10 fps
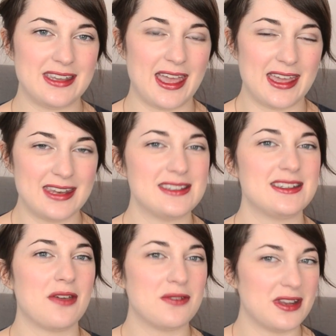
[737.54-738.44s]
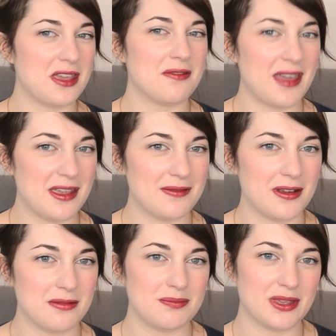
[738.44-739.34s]
yeah, it is definitely a
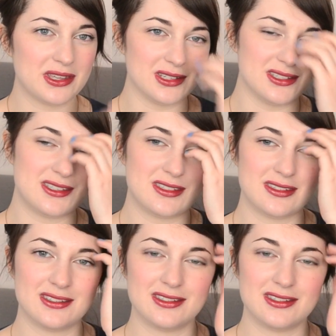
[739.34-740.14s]
favourite, because